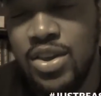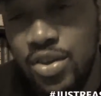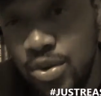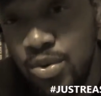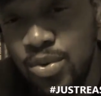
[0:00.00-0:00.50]

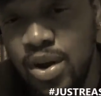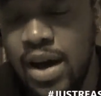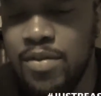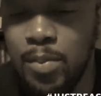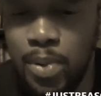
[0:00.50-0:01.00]
you
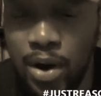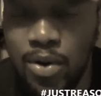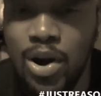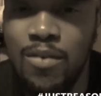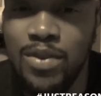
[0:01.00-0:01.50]
have the
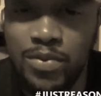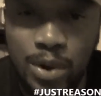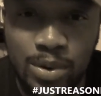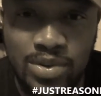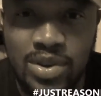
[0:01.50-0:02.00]
power of the
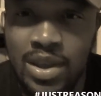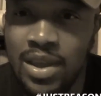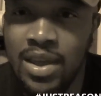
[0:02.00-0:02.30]
vote.